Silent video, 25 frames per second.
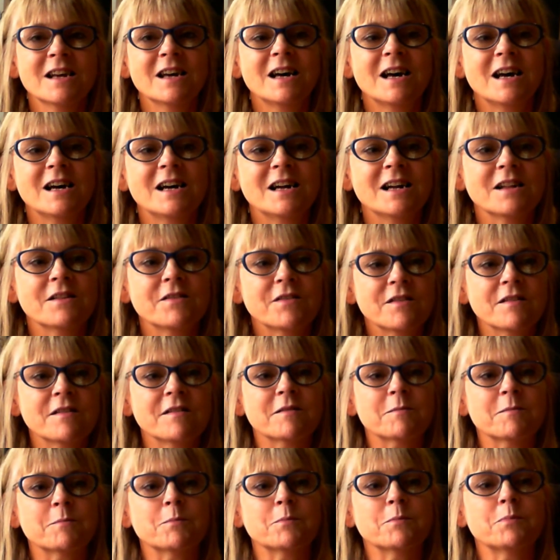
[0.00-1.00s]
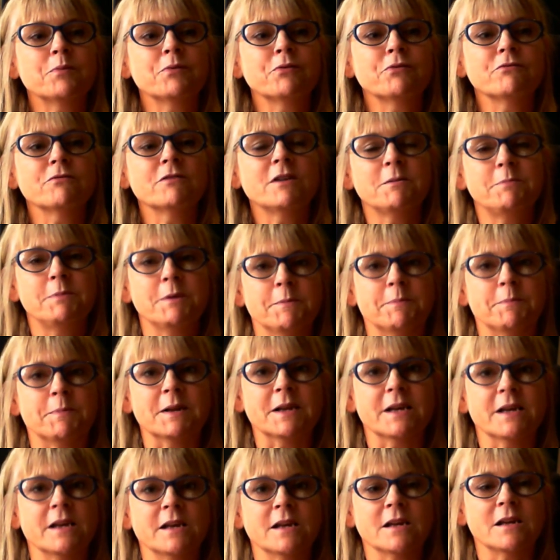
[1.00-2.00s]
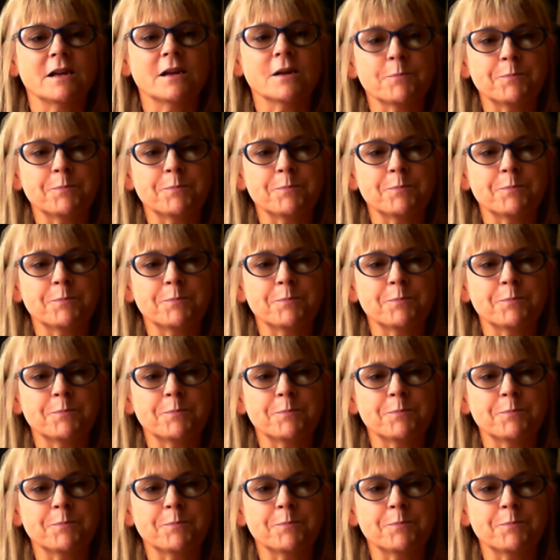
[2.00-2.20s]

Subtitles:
and probably